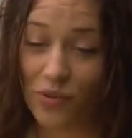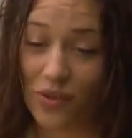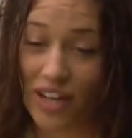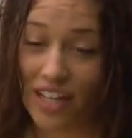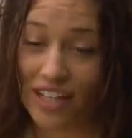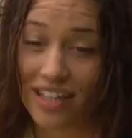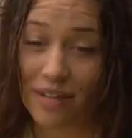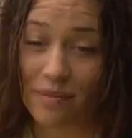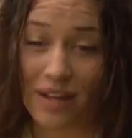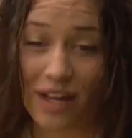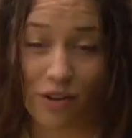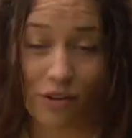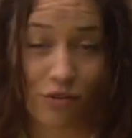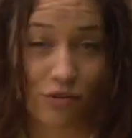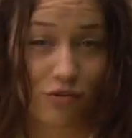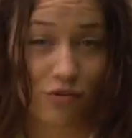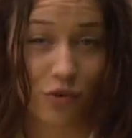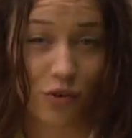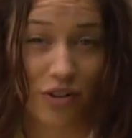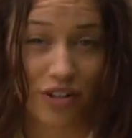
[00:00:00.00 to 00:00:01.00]
well,
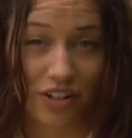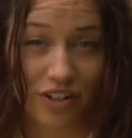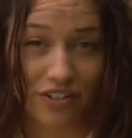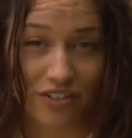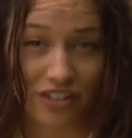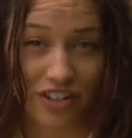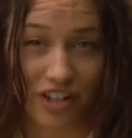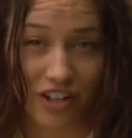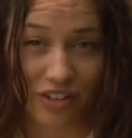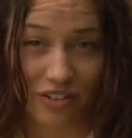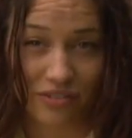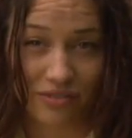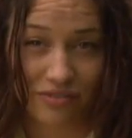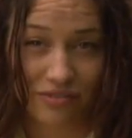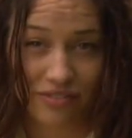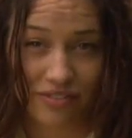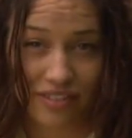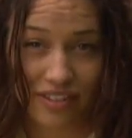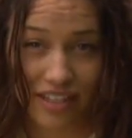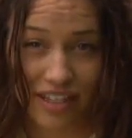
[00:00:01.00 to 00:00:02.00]
about four years ago,
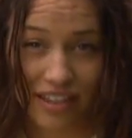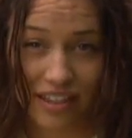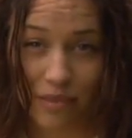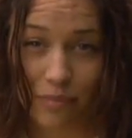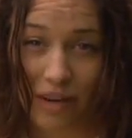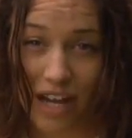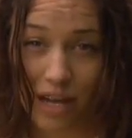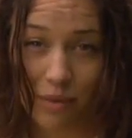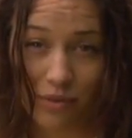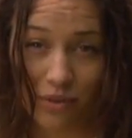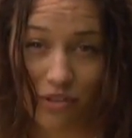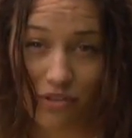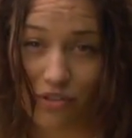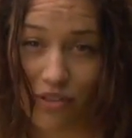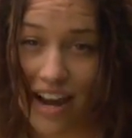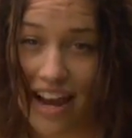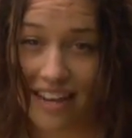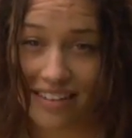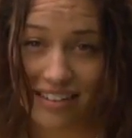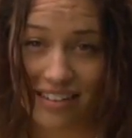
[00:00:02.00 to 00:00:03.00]
the Bible
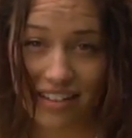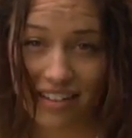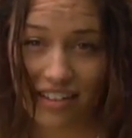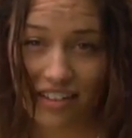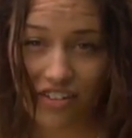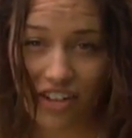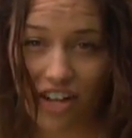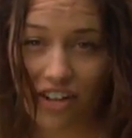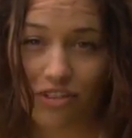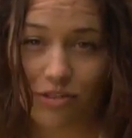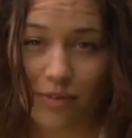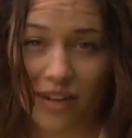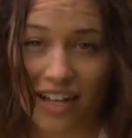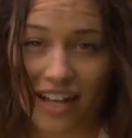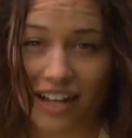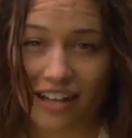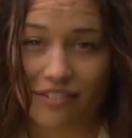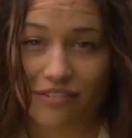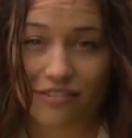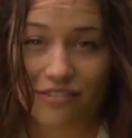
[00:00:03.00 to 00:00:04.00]
drastically changed my
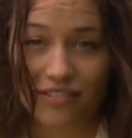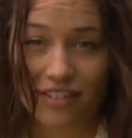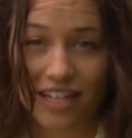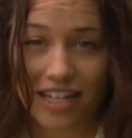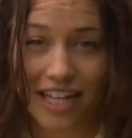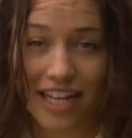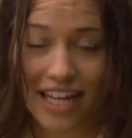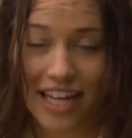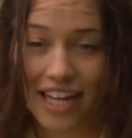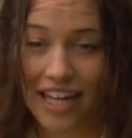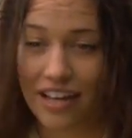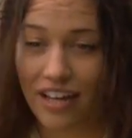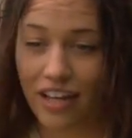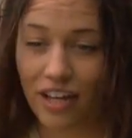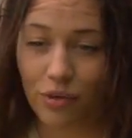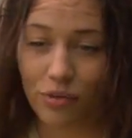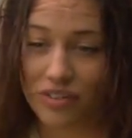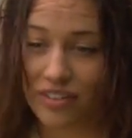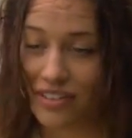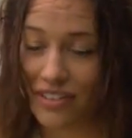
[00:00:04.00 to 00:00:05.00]
life.
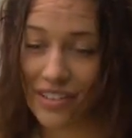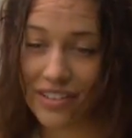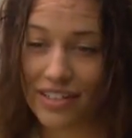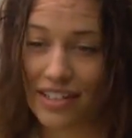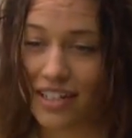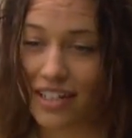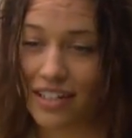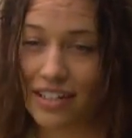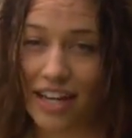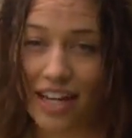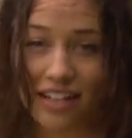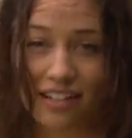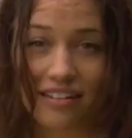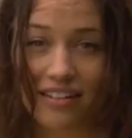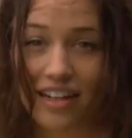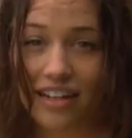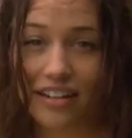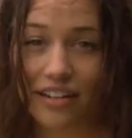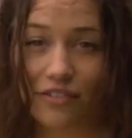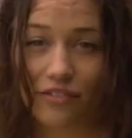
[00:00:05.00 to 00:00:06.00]
It was a night and
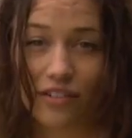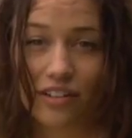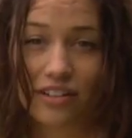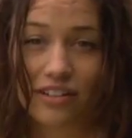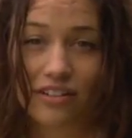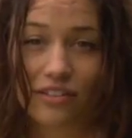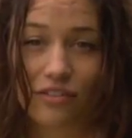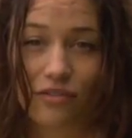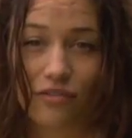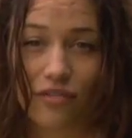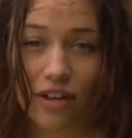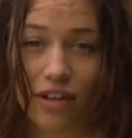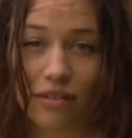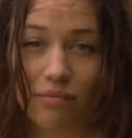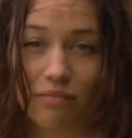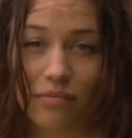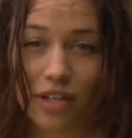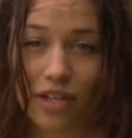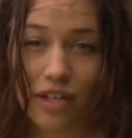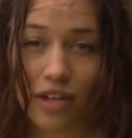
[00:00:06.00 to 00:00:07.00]
day difference
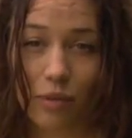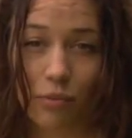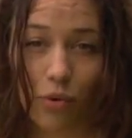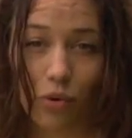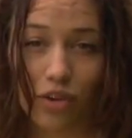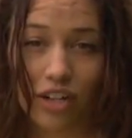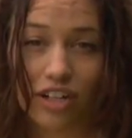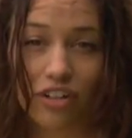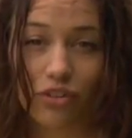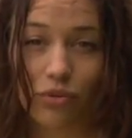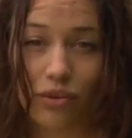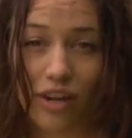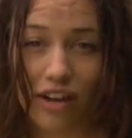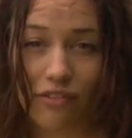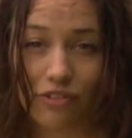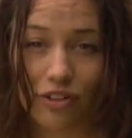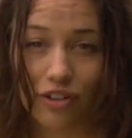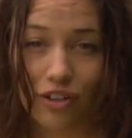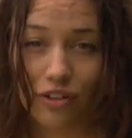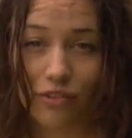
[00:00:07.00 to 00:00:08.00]
from a morning to an
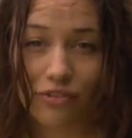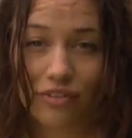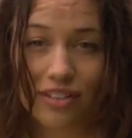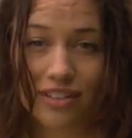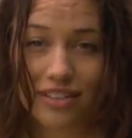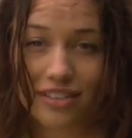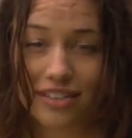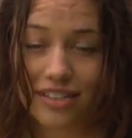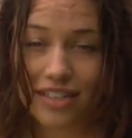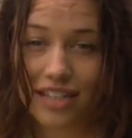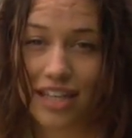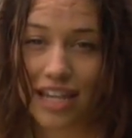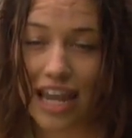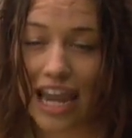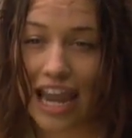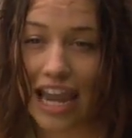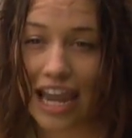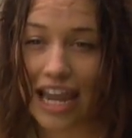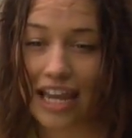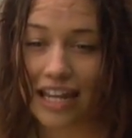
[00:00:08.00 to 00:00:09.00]
afternoon,
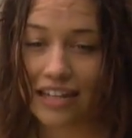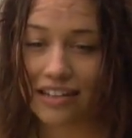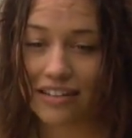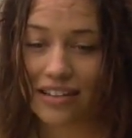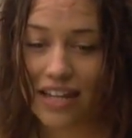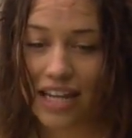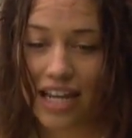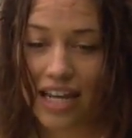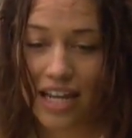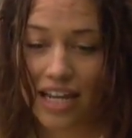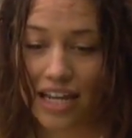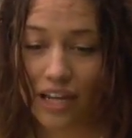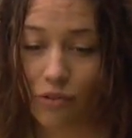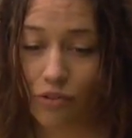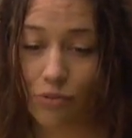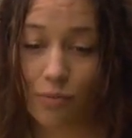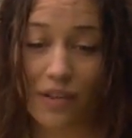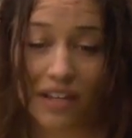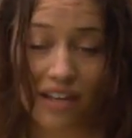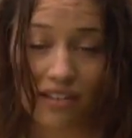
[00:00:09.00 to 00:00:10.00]
and it
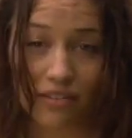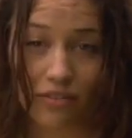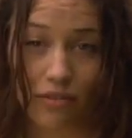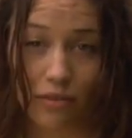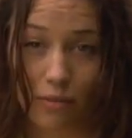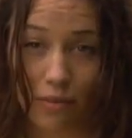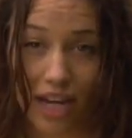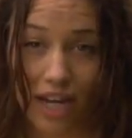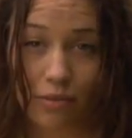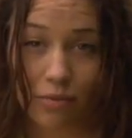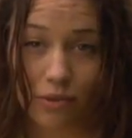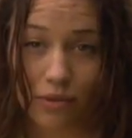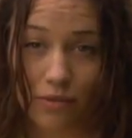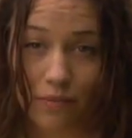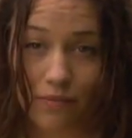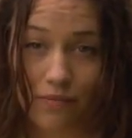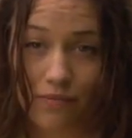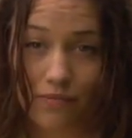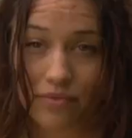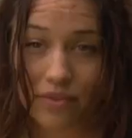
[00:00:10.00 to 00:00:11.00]
was because of the Bible.
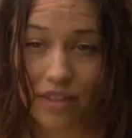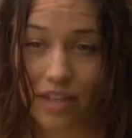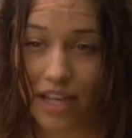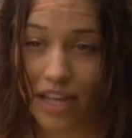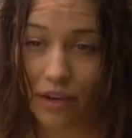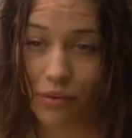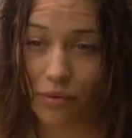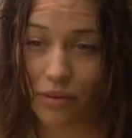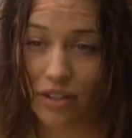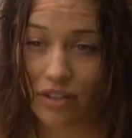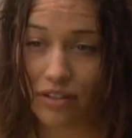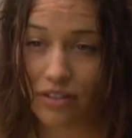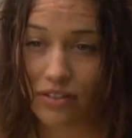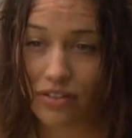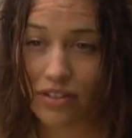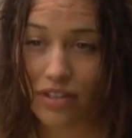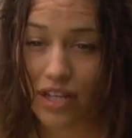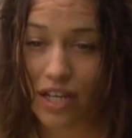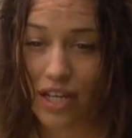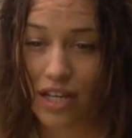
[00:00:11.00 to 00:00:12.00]
It
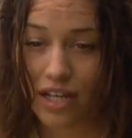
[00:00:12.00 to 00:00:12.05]
was